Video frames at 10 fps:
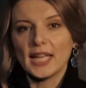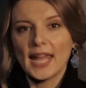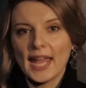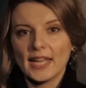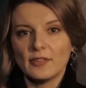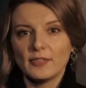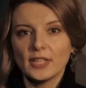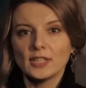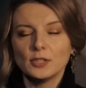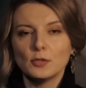in any
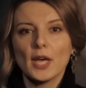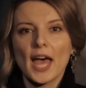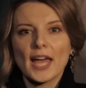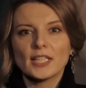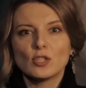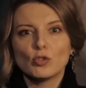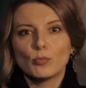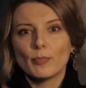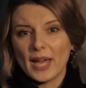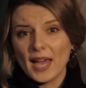field, you had to
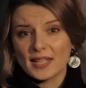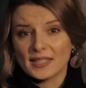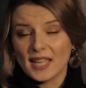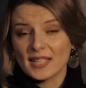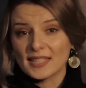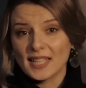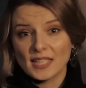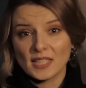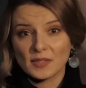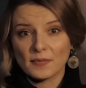pass and
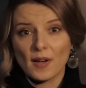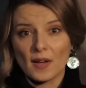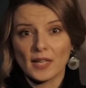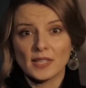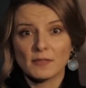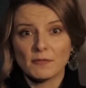satisfy